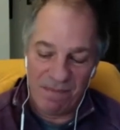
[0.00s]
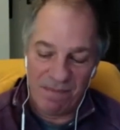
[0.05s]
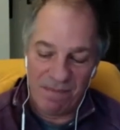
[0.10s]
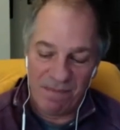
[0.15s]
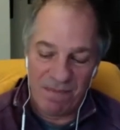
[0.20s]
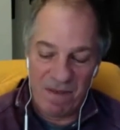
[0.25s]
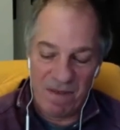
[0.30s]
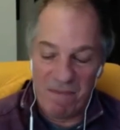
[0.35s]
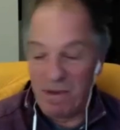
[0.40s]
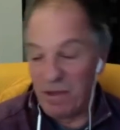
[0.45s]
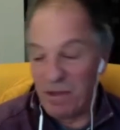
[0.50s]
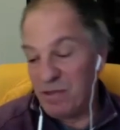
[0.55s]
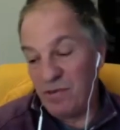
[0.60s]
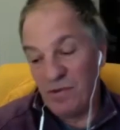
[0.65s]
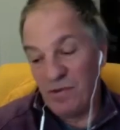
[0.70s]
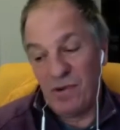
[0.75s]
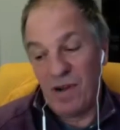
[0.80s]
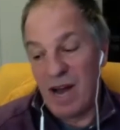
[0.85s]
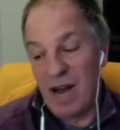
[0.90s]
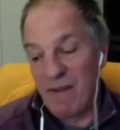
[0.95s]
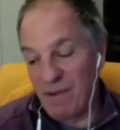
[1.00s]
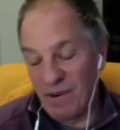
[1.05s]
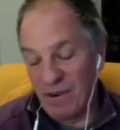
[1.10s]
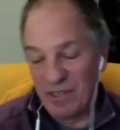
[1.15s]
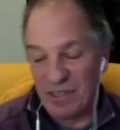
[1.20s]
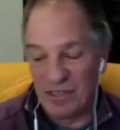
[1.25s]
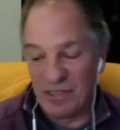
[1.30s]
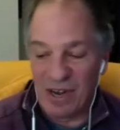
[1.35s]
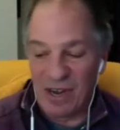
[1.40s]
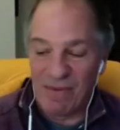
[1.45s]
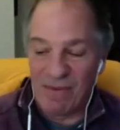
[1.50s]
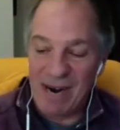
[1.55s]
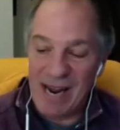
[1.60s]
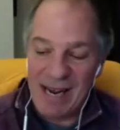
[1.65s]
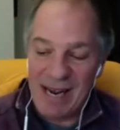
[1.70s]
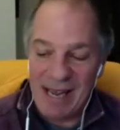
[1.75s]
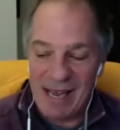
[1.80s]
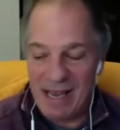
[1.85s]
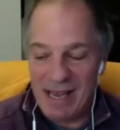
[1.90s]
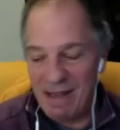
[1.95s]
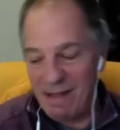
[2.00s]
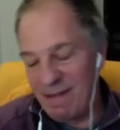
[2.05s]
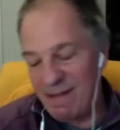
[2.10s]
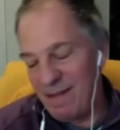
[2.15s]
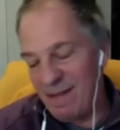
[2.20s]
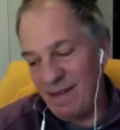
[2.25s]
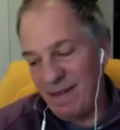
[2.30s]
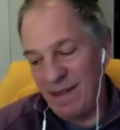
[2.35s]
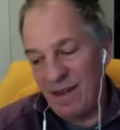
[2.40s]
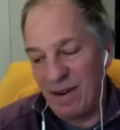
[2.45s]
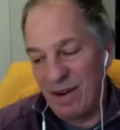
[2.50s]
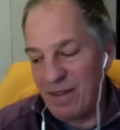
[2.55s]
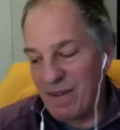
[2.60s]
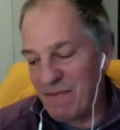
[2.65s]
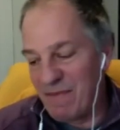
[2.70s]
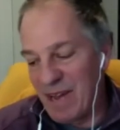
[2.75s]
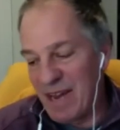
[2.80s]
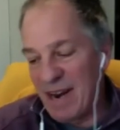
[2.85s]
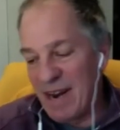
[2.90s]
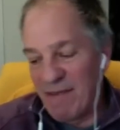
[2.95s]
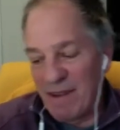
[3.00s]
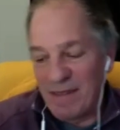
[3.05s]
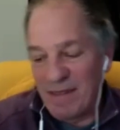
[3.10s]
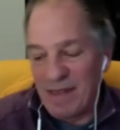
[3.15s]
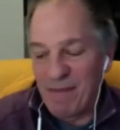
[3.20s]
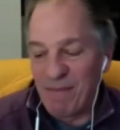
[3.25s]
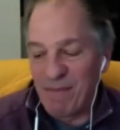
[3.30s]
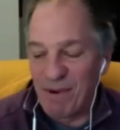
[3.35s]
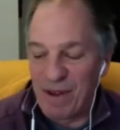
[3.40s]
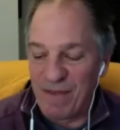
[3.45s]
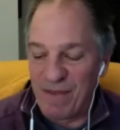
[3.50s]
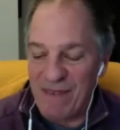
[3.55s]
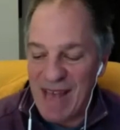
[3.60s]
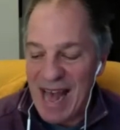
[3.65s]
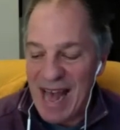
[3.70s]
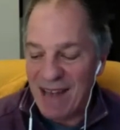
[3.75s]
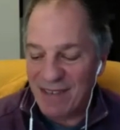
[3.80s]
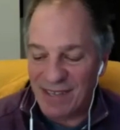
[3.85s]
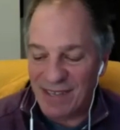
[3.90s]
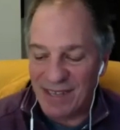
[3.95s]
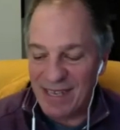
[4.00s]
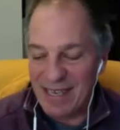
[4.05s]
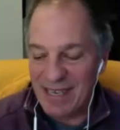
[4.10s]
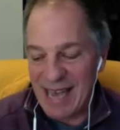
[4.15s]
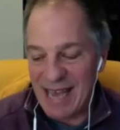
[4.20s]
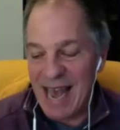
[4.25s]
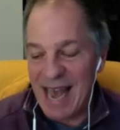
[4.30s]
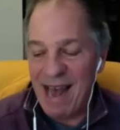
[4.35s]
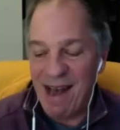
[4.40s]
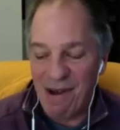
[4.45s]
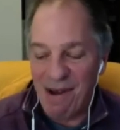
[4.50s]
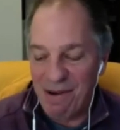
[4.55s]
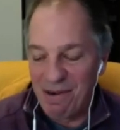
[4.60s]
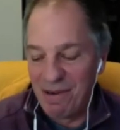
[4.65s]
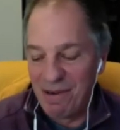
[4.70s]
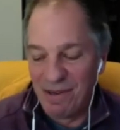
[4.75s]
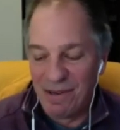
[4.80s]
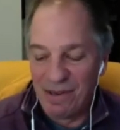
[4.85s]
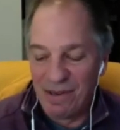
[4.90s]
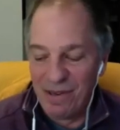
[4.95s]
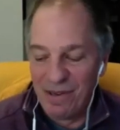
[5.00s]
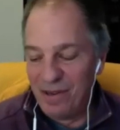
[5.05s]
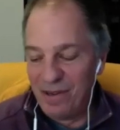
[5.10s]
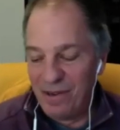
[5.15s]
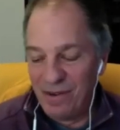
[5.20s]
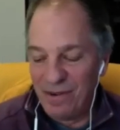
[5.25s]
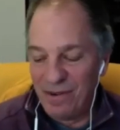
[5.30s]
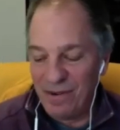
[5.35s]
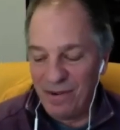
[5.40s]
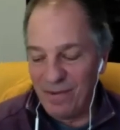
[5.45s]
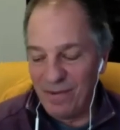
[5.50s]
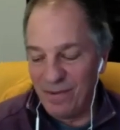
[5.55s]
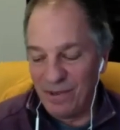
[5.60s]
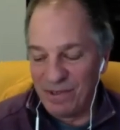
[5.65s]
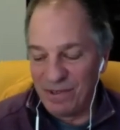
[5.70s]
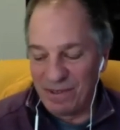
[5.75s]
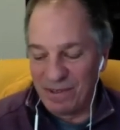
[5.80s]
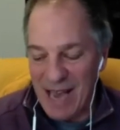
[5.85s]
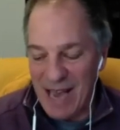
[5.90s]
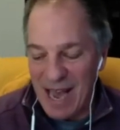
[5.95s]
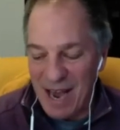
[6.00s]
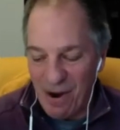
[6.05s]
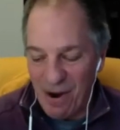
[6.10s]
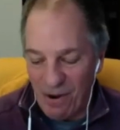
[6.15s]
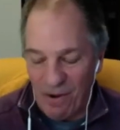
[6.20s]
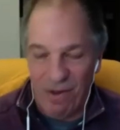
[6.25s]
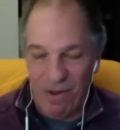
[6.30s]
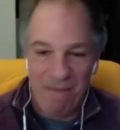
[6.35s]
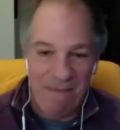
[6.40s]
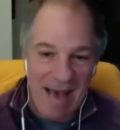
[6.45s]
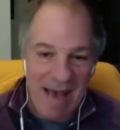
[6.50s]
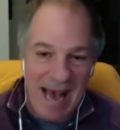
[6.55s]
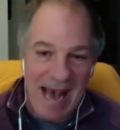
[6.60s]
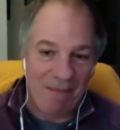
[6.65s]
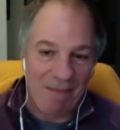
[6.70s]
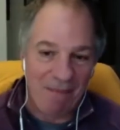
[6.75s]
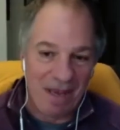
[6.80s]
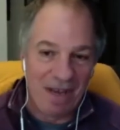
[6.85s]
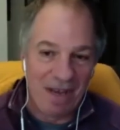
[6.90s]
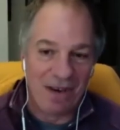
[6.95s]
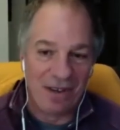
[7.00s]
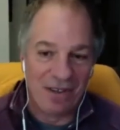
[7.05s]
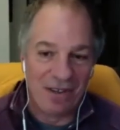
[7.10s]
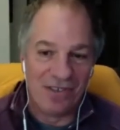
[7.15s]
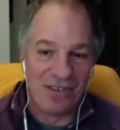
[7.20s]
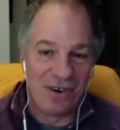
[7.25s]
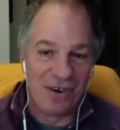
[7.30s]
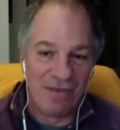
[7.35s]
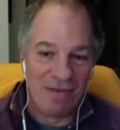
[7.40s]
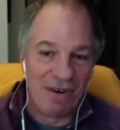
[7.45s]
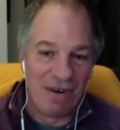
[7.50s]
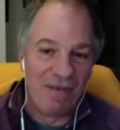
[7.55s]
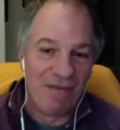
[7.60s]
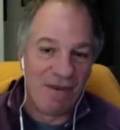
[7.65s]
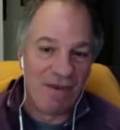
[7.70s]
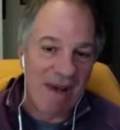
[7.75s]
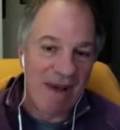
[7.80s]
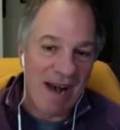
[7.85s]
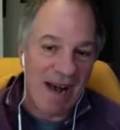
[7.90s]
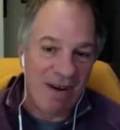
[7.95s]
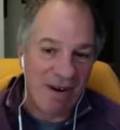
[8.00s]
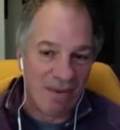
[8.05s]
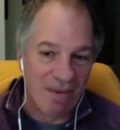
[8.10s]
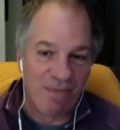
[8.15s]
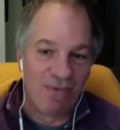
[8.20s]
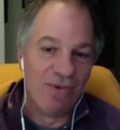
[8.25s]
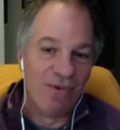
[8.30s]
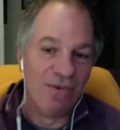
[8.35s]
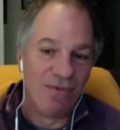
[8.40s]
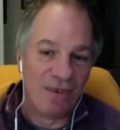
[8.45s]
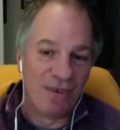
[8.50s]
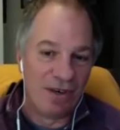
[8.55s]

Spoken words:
they built 2 golf courses already. They've done everything pretty fast, and the town was kind of holding back, being conservative about approving